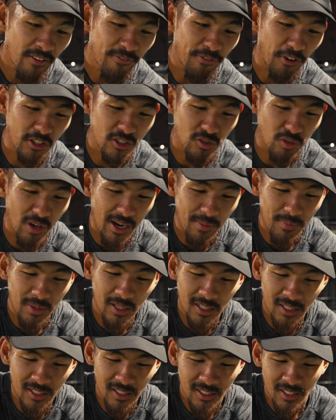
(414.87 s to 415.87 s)
First rep,
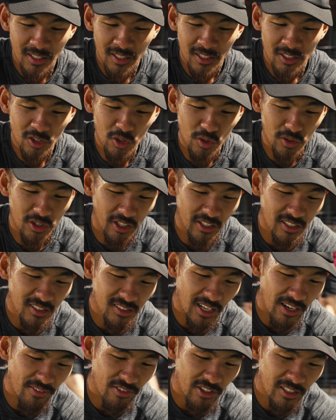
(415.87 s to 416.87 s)

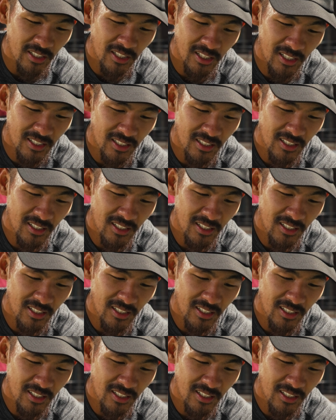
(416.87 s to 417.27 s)
237